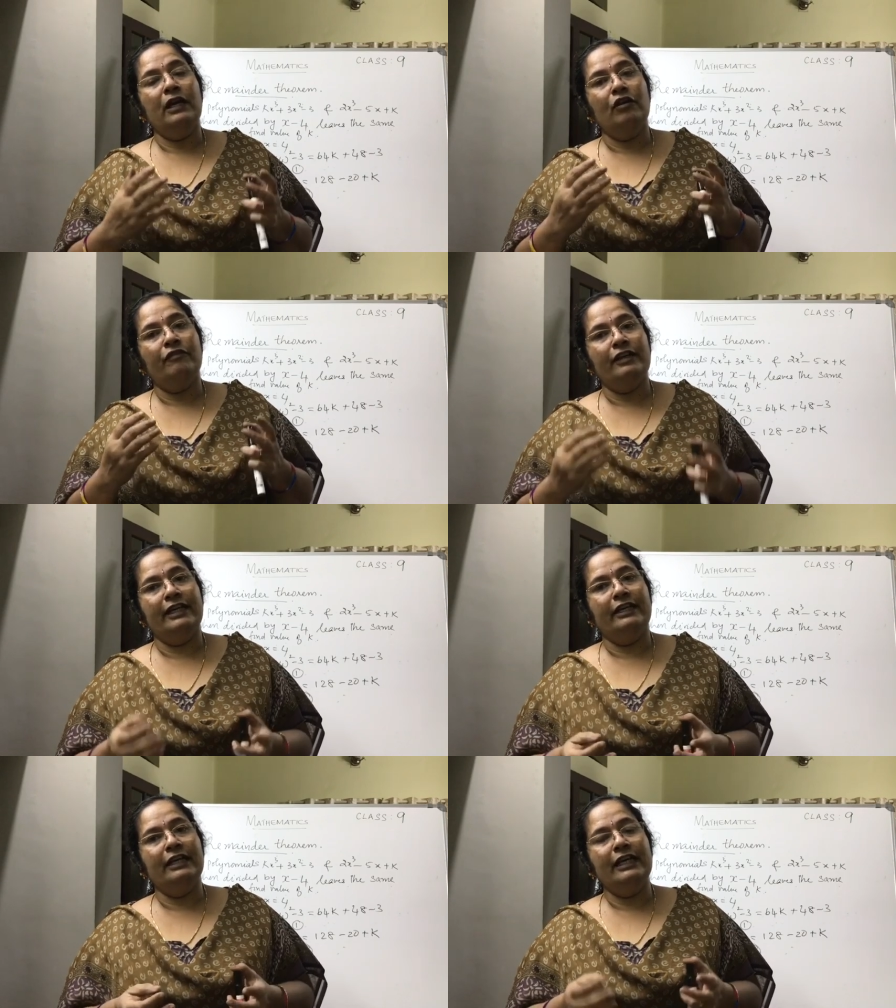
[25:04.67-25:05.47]
of
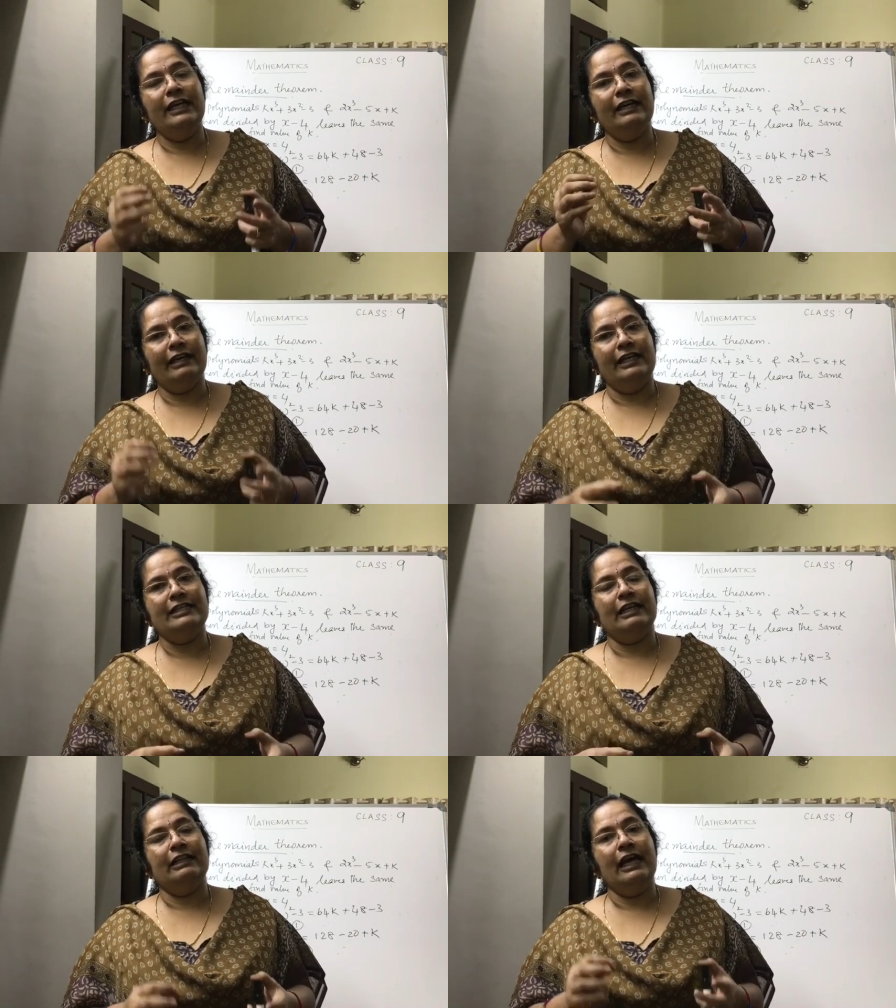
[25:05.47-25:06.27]
degree
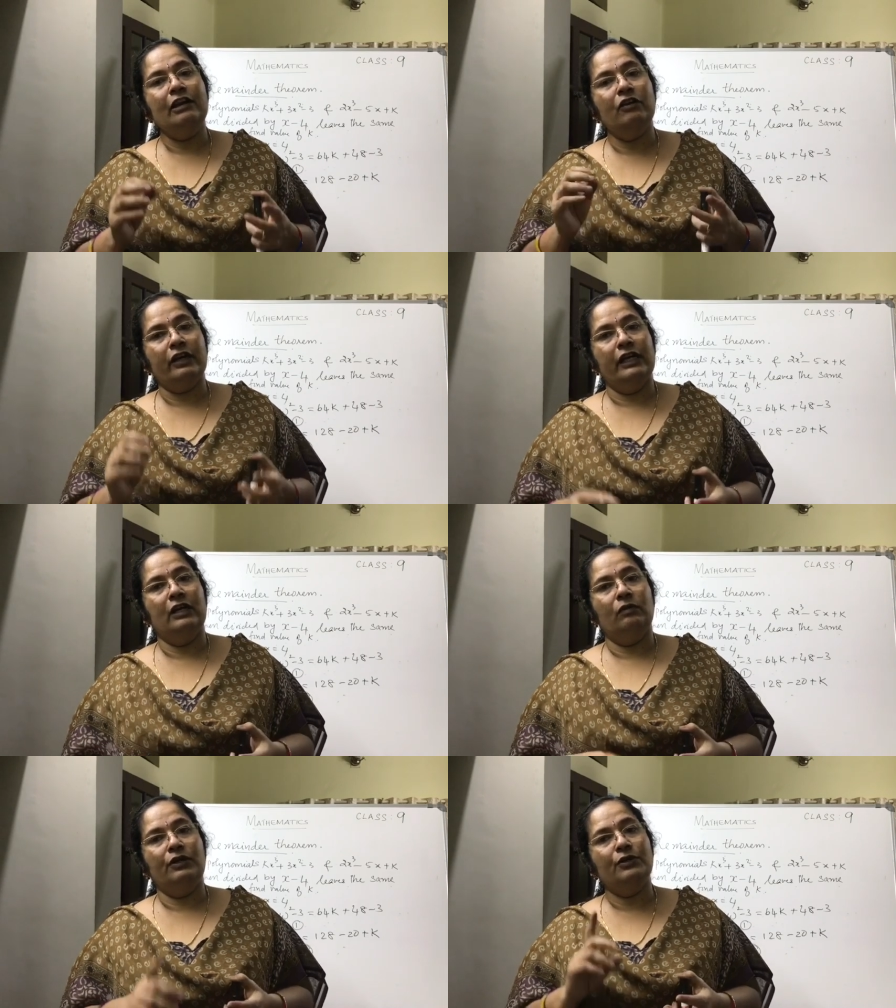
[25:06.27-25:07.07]
greater than or
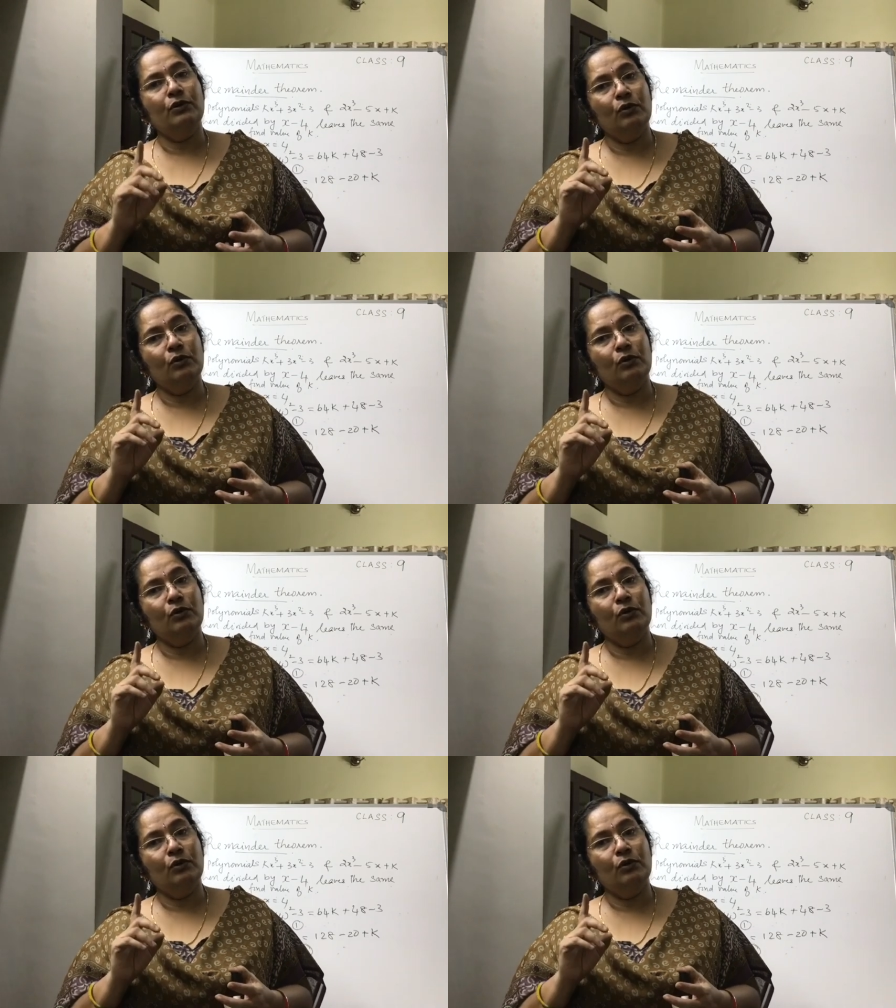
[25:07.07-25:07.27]
equal to